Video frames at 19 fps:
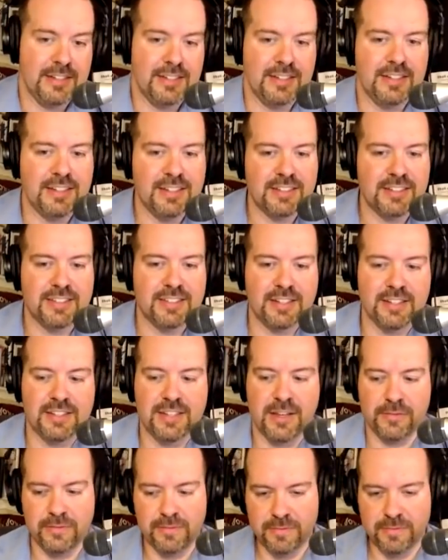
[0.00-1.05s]
It's a
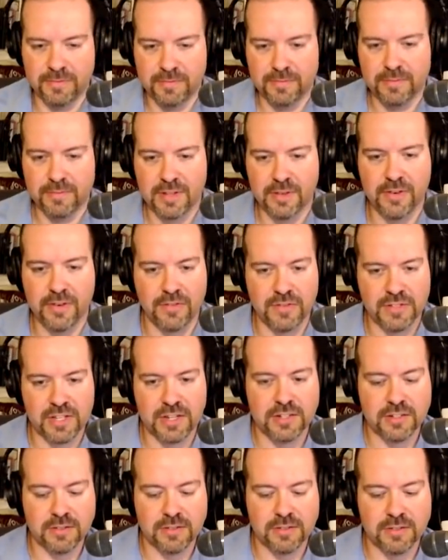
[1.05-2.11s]
tough
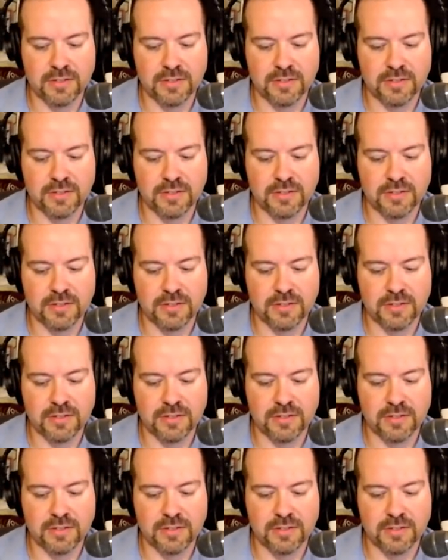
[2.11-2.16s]
conversation.